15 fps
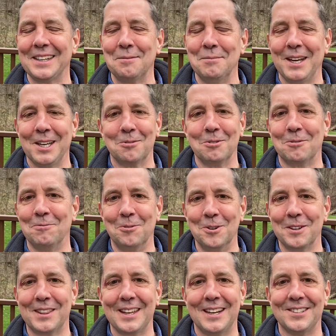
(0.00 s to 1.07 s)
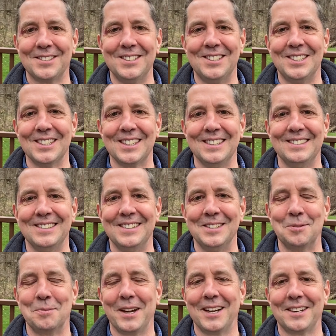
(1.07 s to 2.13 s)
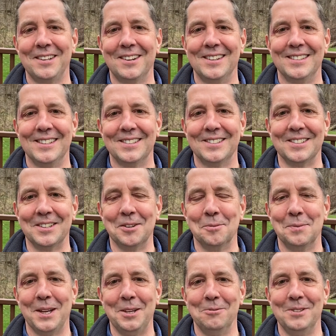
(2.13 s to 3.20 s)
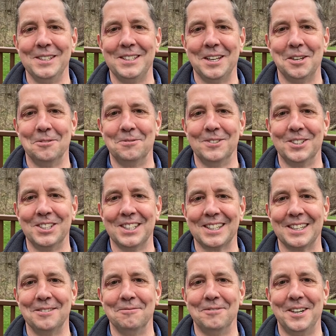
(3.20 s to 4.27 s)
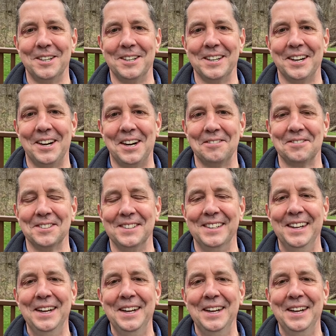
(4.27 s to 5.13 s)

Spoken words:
a man with 40,000 chickens in his backyard doesn't go pay retail for chicken very often.